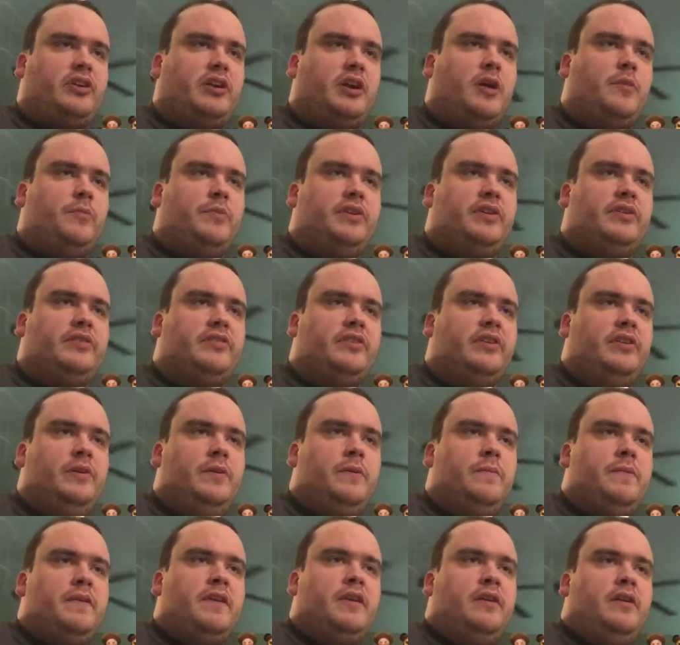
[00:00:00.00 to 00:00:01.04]
comedies.
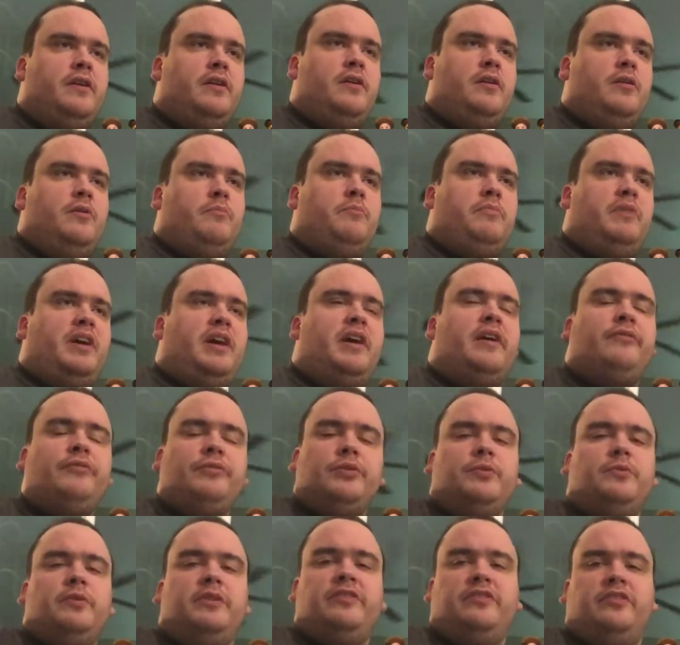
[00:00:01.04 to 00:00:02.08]
But
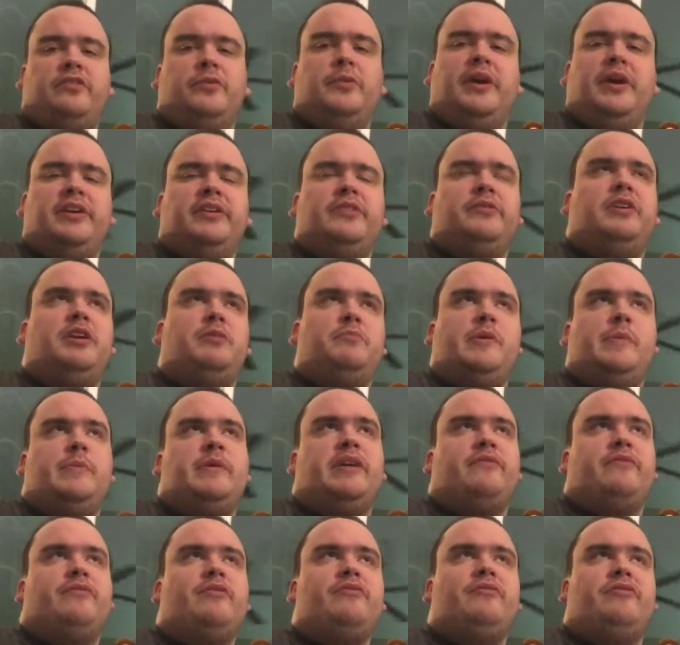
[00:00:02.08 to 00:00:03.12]
every once in a while, you get maybe
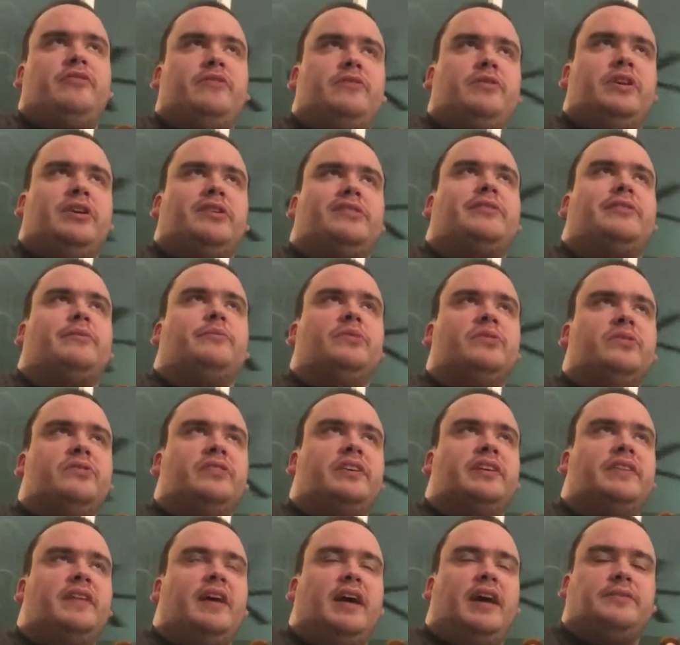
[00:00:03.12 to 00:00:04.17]
every few years a
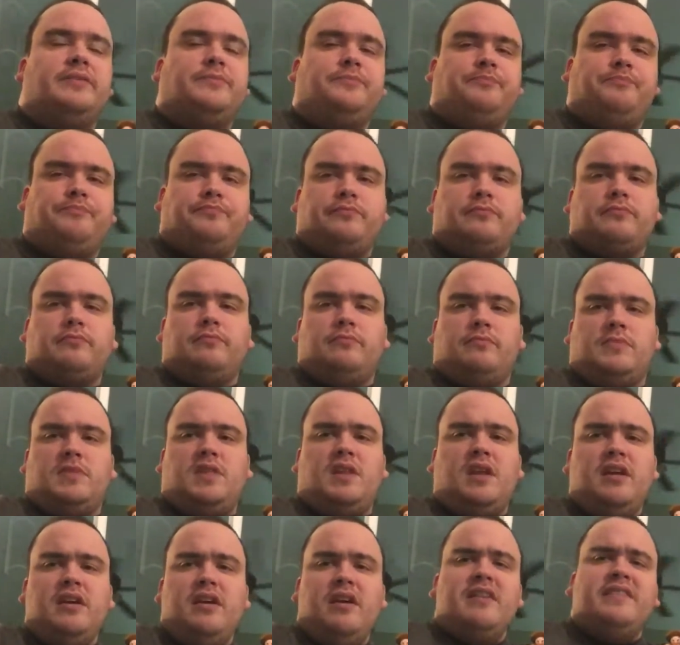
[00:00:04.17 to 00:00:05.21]
movie that
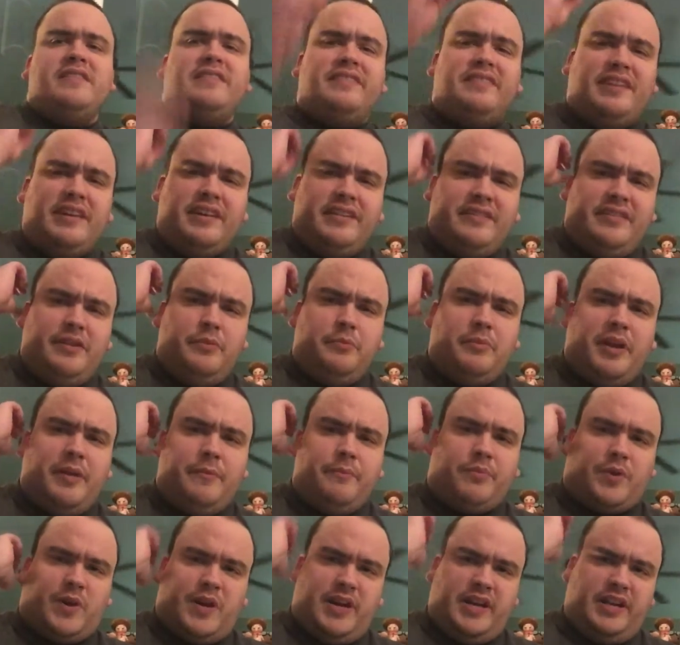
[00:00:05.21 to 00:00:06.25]
sticks in my
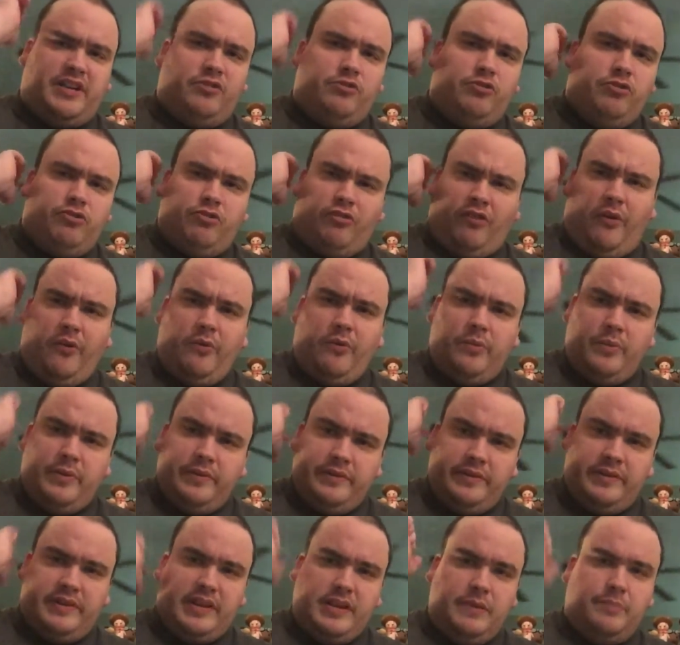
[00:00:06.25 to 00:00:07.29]
brain so
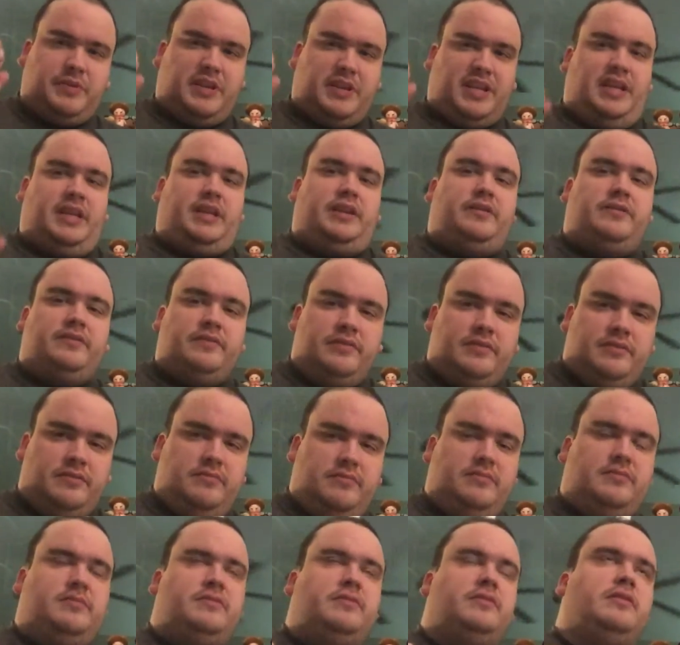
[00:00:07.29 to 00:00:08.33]
deeply
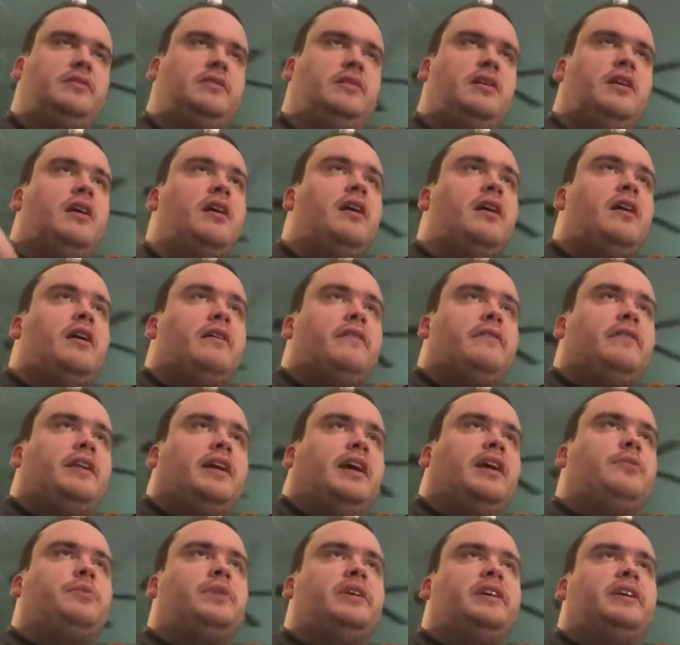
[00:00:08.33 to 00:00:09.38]
that I
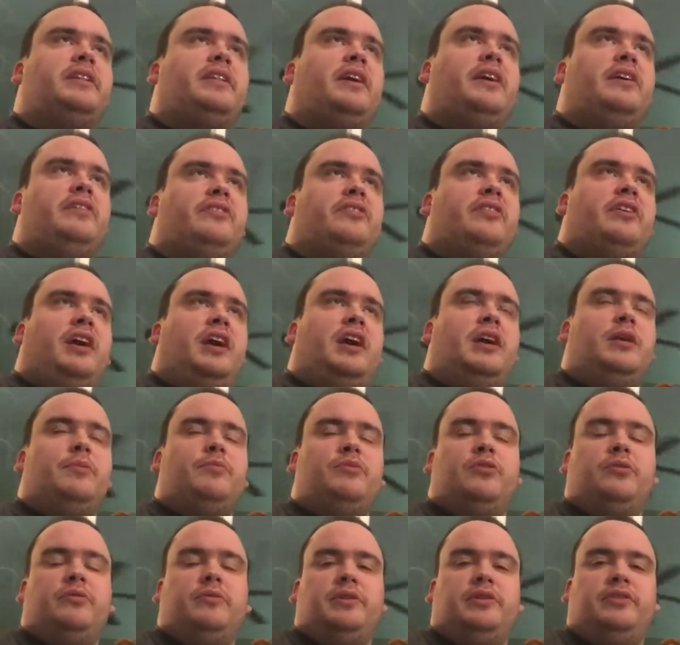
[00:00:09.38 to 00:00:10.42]
realize that I am
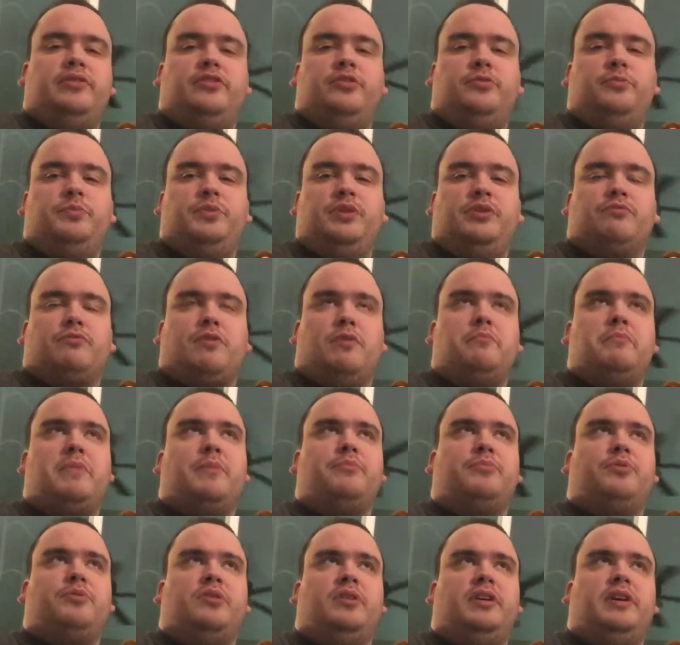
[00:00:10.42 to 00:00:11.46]
going to be
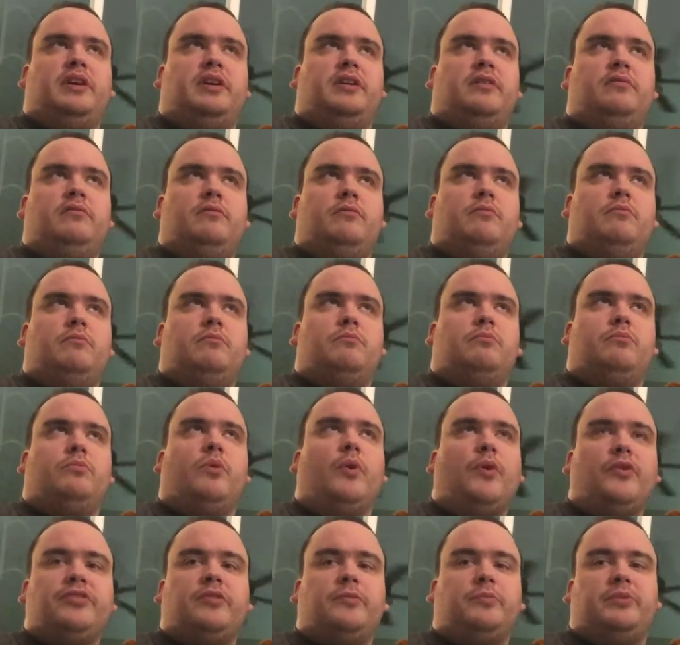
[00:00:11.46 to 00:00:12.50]
remembering
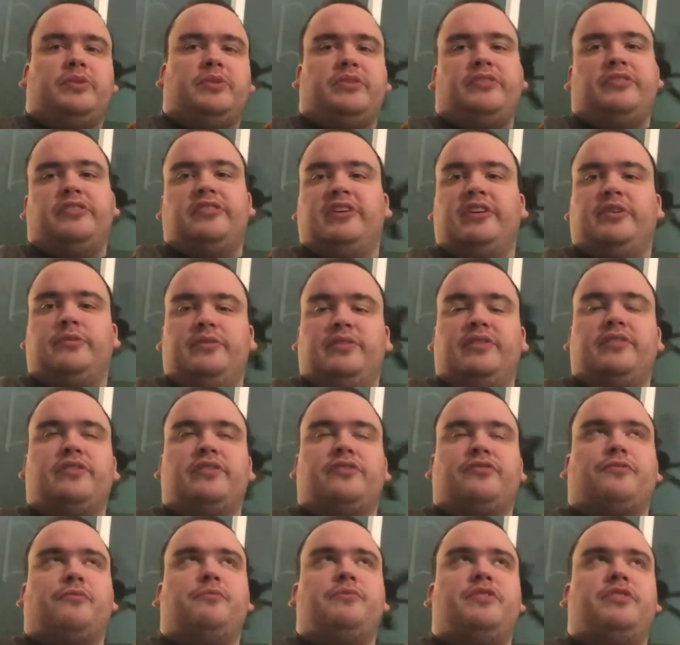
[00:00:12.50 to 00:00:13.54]
multiple sequences
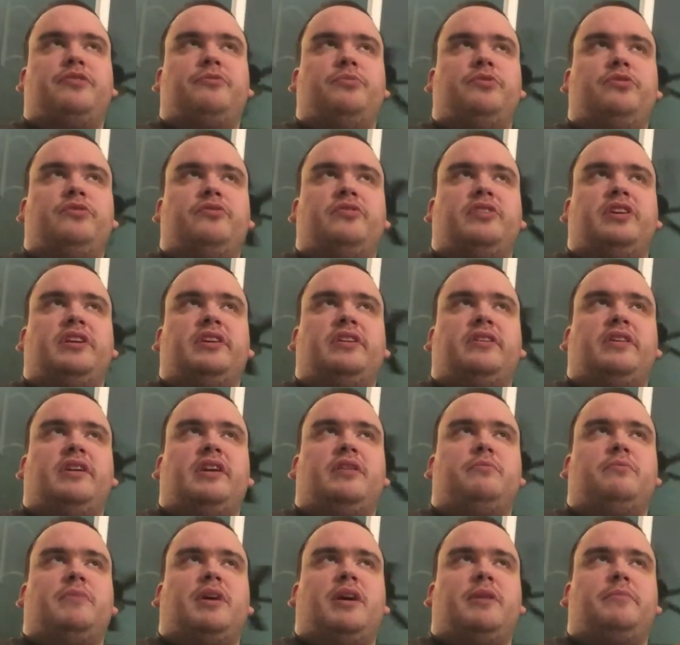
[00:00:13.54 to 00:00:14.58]
from this movie
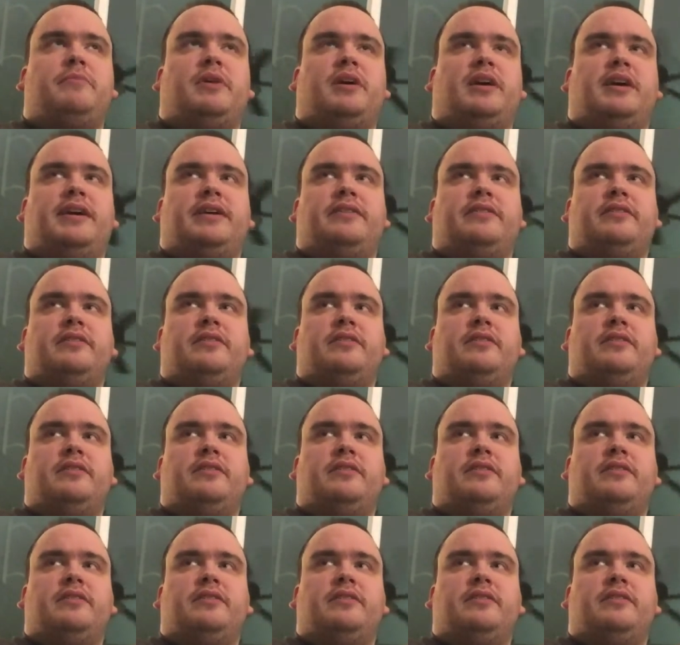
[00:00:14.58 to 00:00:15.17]
in my mind